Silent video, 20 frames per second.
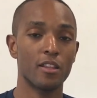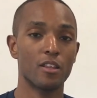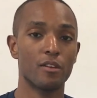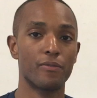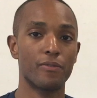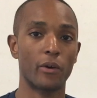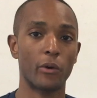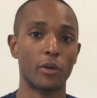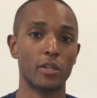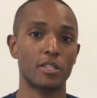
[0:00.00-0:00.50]

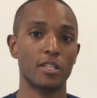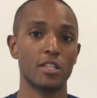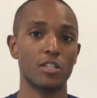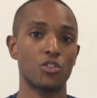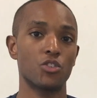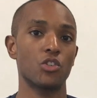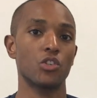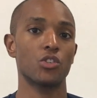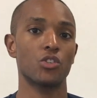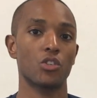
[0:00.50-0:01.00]
that focuses
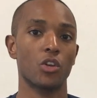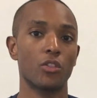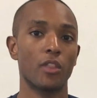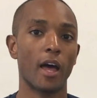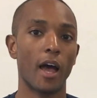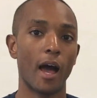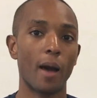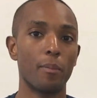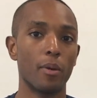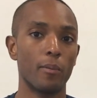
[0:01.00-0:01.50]
just on
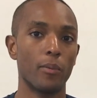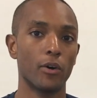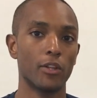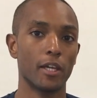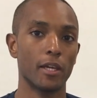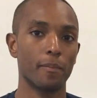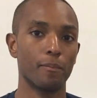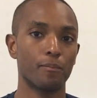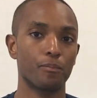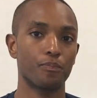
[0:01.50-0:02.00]
the upper
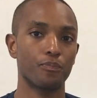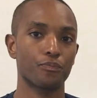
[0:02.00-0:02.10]
body.